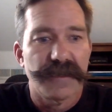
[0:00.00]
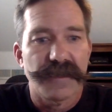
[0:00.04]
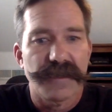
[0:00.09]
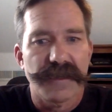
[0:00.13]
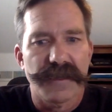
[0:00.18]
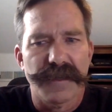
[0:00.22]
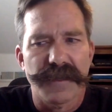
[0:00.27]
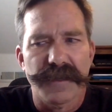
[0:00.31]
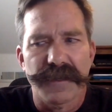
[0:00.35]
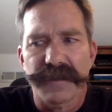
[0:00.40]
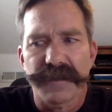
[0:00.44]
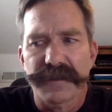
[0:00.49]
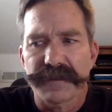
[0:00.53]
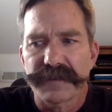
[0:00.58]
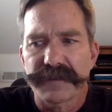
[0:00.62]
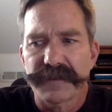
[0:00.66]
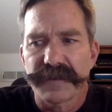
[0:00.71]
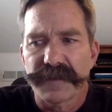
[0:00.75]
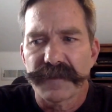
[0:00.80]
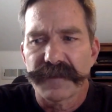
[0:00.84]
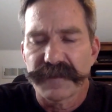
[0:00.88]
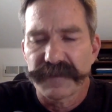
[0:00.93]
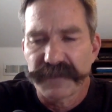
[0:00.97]

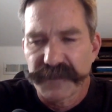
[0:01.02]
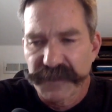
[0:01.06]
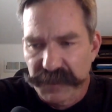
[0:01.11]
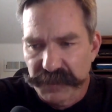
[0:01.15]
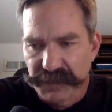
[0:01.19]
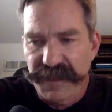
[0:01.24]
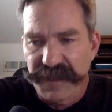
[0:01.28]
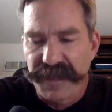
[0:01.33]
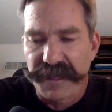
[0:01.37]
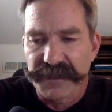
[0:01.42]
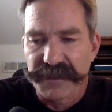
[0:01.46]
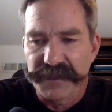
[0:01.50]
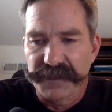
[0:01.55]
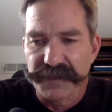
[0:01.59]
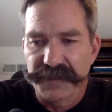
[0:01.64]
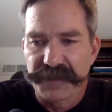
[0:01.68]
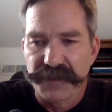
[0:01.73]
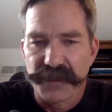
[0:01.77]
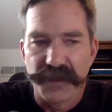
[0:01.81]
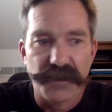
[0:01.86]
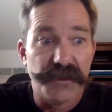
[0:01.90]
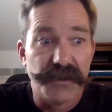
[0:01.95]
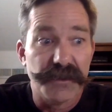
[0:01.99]
some NASA
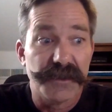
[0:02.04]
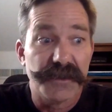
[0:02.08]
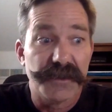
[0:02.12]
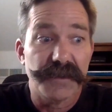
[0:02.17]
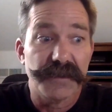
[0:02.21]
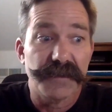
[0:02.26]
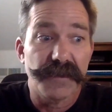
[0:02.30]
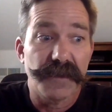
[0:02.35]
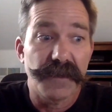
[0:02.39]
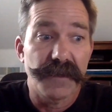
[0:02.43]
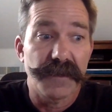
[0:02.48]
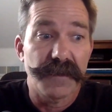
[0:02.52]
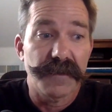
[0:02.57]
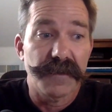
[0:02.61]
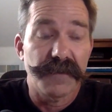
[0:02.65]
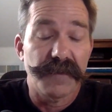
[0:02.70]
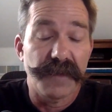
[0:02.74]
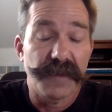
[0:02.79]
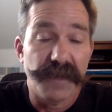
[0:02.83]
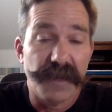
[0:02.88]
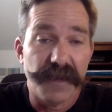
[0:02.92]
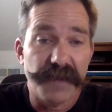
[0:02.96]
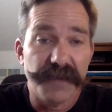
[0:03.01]
folks, a
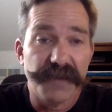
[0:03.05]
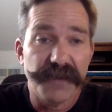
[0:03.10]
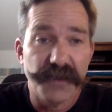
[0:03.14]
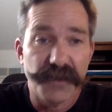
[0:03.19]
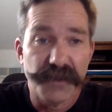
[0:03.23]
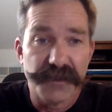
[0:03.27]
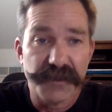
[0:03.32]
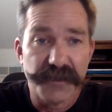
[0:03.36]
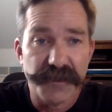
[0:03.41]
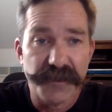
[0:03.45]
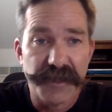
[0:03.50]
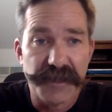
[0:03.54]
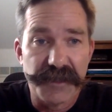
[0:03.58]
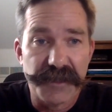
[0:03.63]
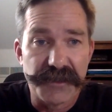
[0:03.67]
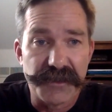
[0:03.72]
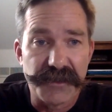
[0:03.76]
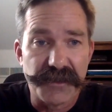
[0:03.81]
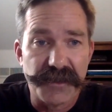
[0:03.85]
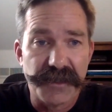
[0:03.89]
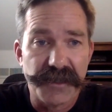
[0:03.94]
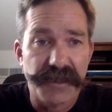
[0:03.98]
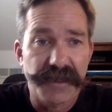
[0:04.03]
lot of folks from
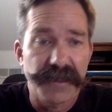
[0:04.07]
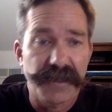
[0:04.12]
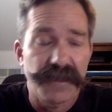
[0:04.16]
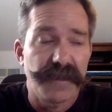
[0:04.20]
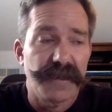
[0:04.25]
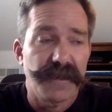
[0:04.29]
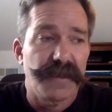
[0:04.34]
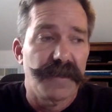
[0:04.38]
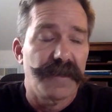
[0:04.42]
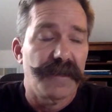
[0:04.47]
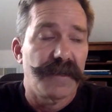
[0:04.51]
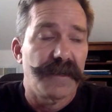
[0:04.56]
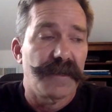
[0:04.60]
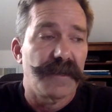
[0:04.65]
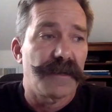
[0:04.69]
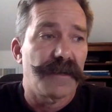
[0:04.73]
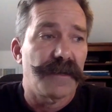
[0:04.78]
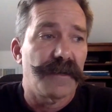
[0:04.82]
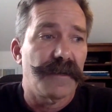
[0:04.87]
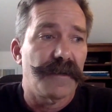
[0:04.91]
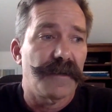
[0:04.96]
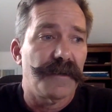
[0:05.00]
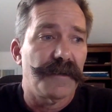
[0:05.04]
industry
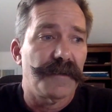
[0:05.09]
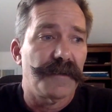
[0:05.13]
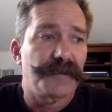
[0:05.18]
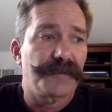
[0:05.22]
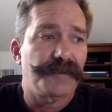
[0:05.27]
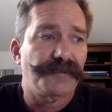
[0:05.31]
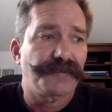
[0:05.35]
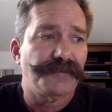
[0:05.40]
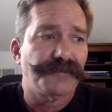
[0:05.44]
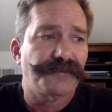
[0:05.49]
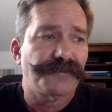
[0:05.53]
and